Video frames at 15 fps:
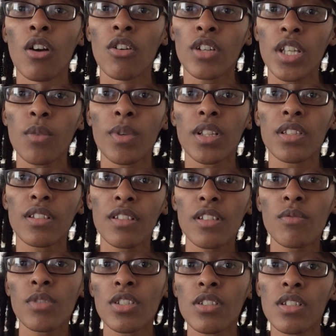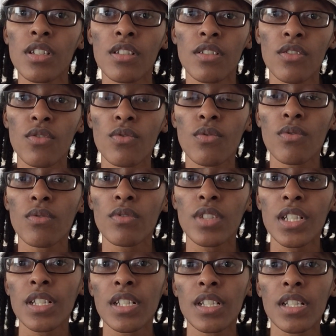okay, well, this is what you need to do,
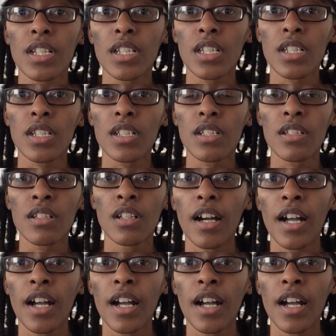this, and this,